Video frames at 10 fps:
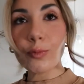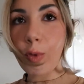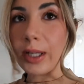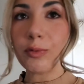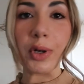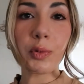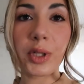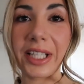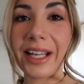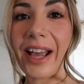white wine
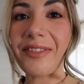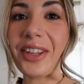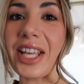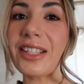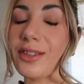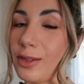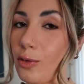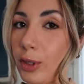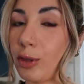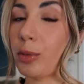with it. I feel like this is
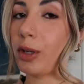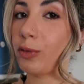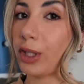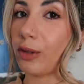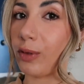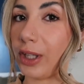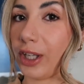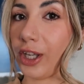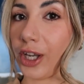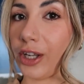going to be a really, really
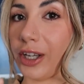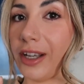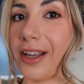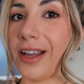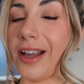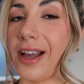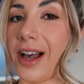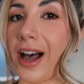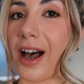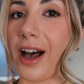good
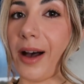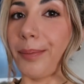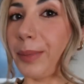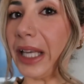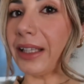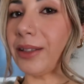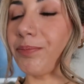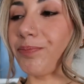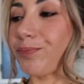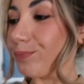um, meal.
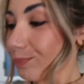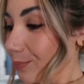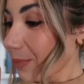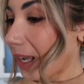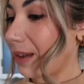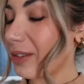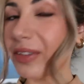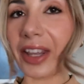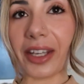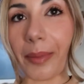I have a
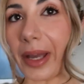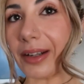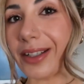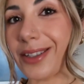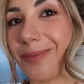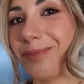feeling about it.